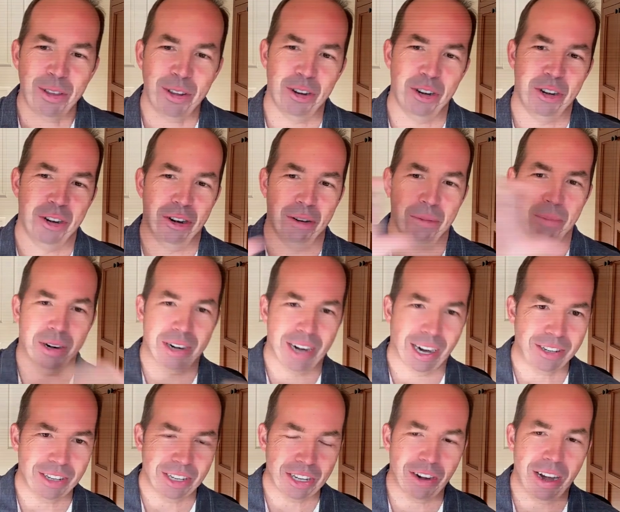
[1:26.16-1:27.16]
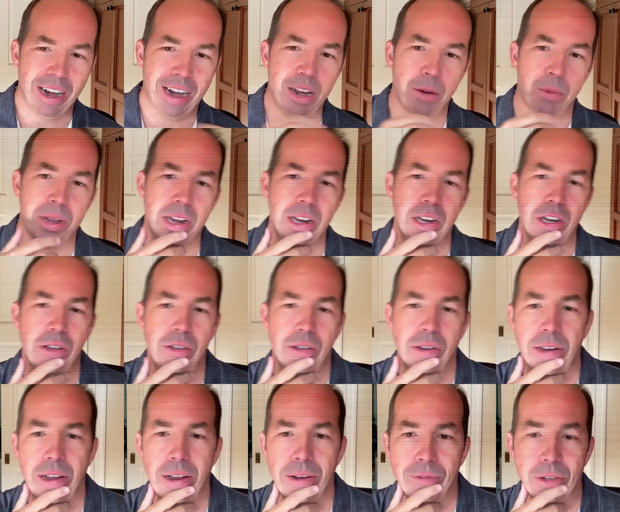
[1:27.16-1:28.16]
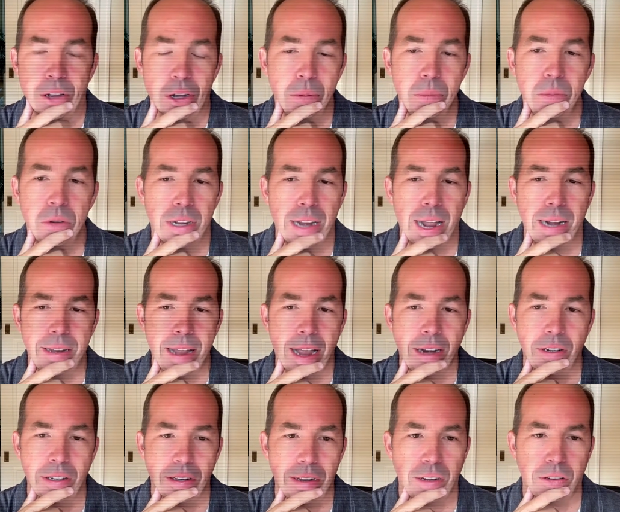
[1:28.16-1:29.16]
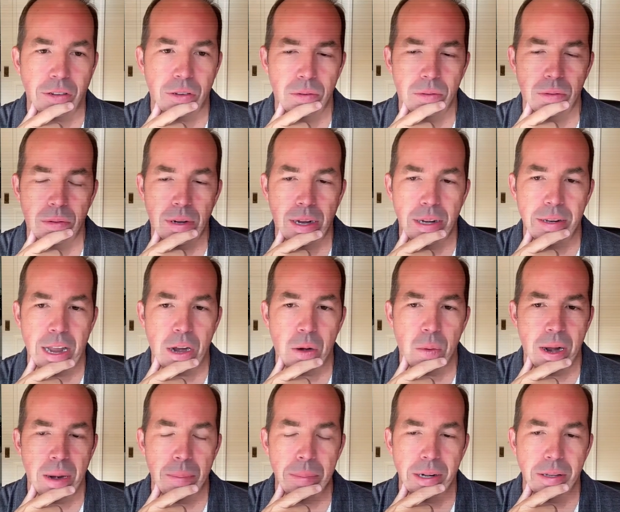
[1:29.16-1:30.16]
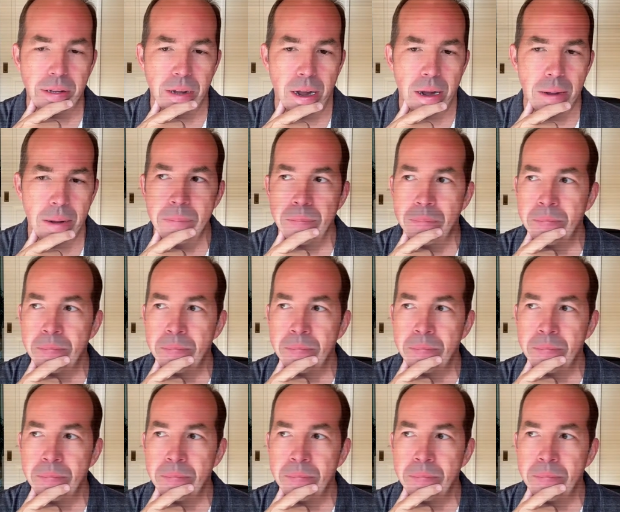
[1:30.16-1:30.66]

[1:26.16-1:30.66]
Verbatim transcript: to production grade. And we can use it in films. And that actually takes, can take quite a bit of time